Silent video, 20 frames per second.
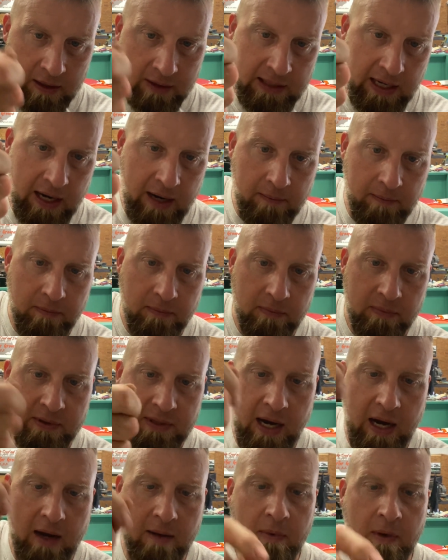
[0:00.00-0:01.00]
tap,
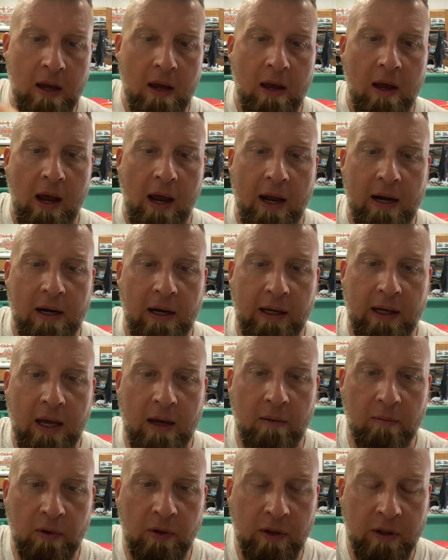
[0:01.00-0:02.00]
tap. And I
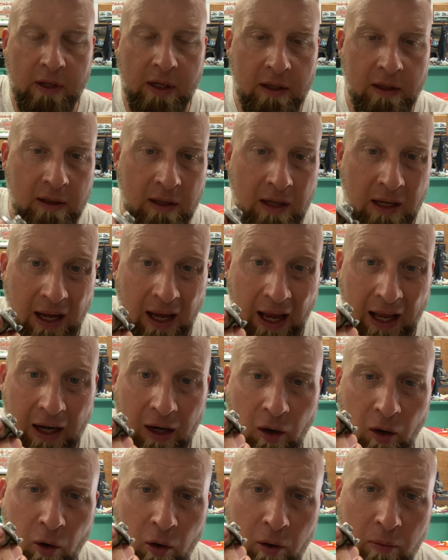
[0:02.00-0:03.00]
kept looking, and
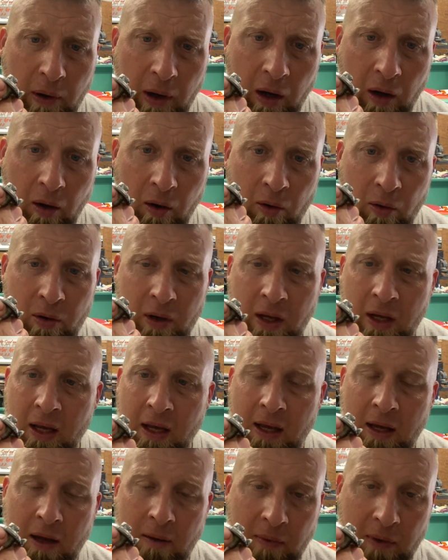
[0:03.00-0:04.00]
lo and behold,
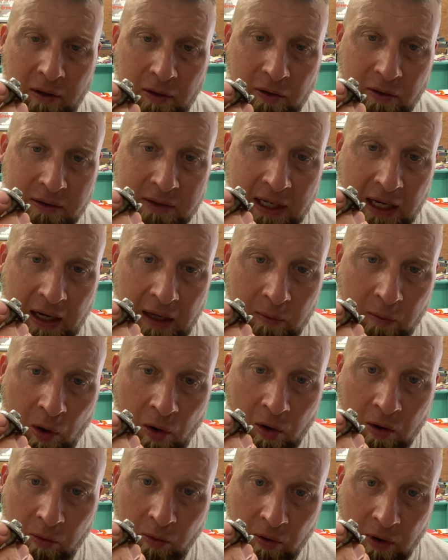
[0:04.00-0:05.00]
a little tick
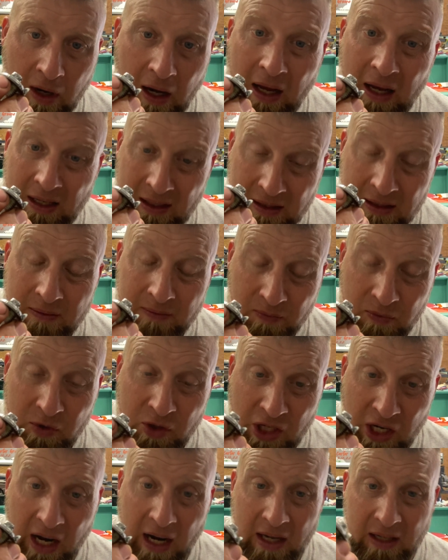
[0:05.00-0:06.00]
mark where I
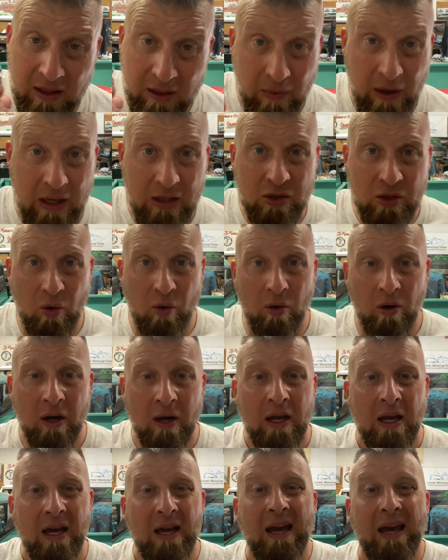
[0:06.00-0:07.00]
checked to make sure
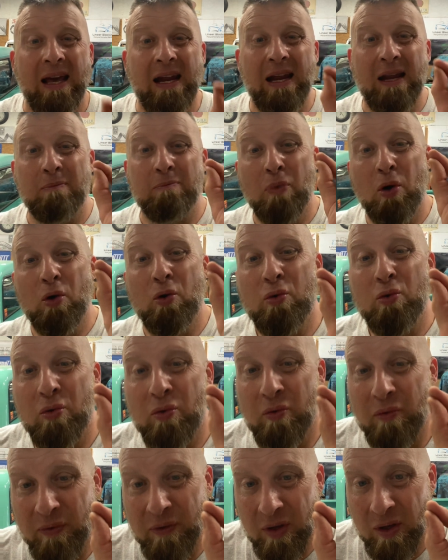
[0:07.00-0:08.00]
it had
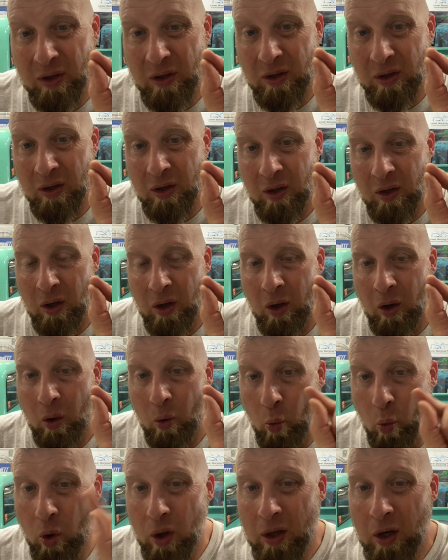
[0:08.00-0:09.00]
moved
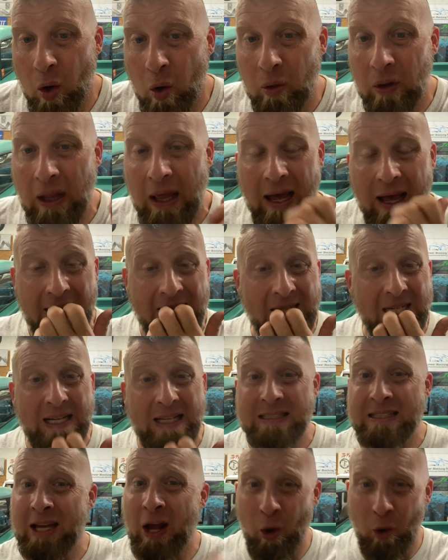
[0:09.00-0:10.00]
one whole line. And I
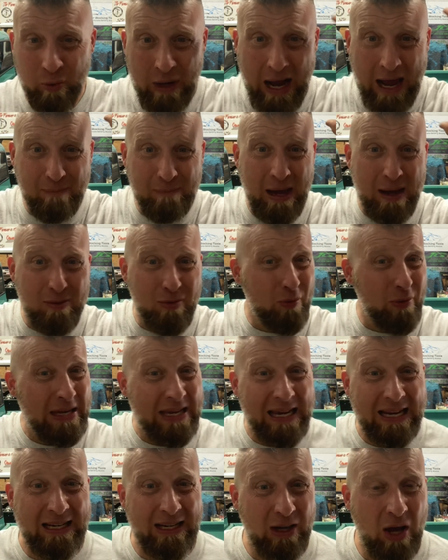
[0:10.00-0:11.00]
said, all right, baby, we
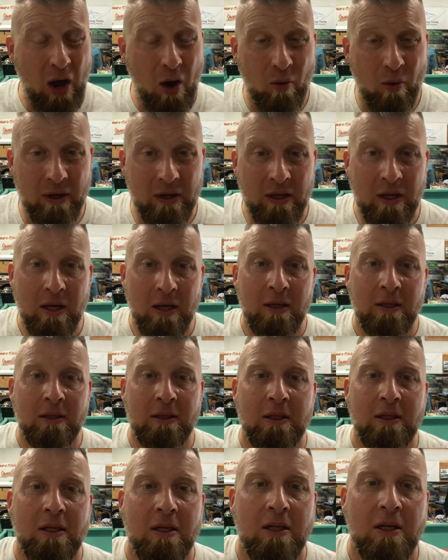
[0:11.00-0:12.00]
get to going.
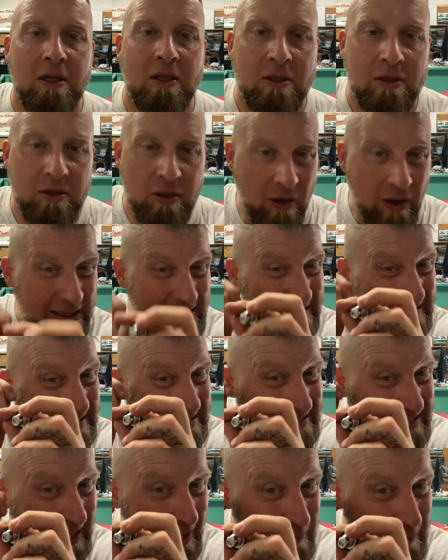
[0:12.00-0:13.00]
So I
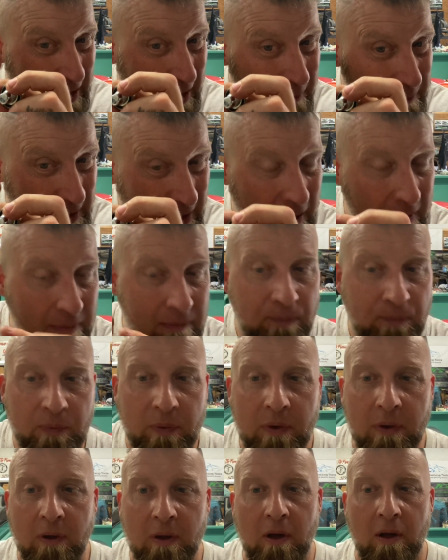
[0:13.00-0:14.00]
tap, tap, tap.
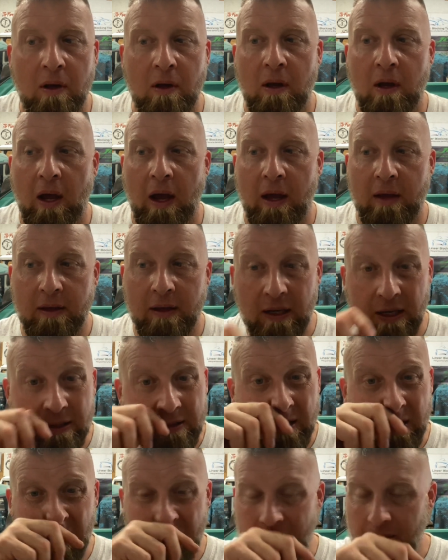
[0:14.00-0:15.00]
And then I
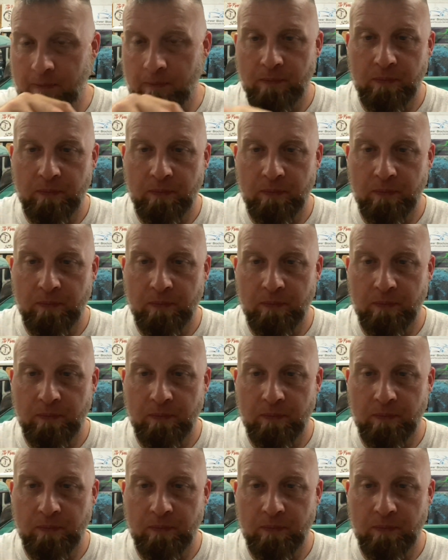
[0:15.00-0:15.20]
took